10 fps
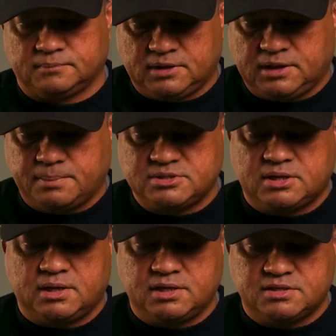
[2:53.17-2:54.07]
Comes in a
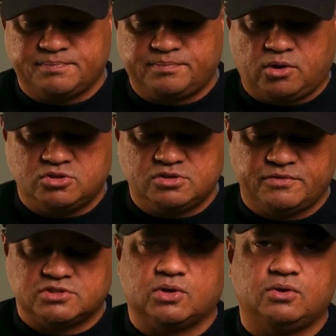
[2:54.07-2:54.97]
nice pouch of
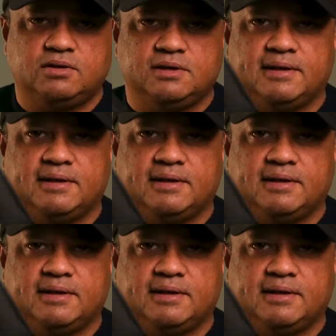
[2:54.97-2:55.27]
its own.